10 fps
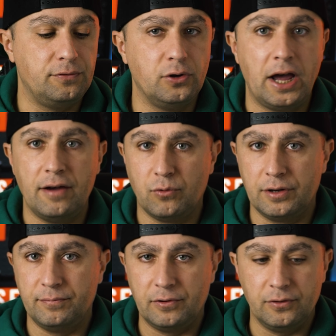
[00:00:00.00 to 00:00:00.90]
if you have
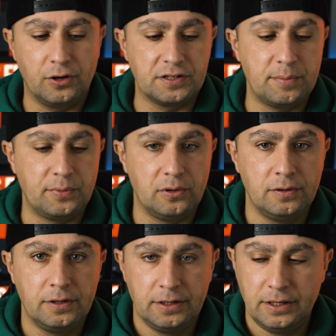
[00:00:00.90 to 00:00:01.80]
one, for
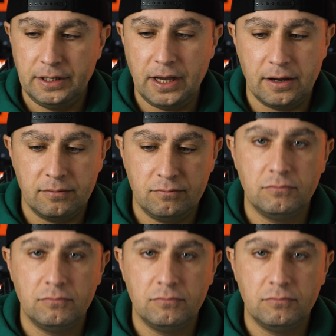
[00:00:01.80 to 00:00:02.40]
example. Yeah,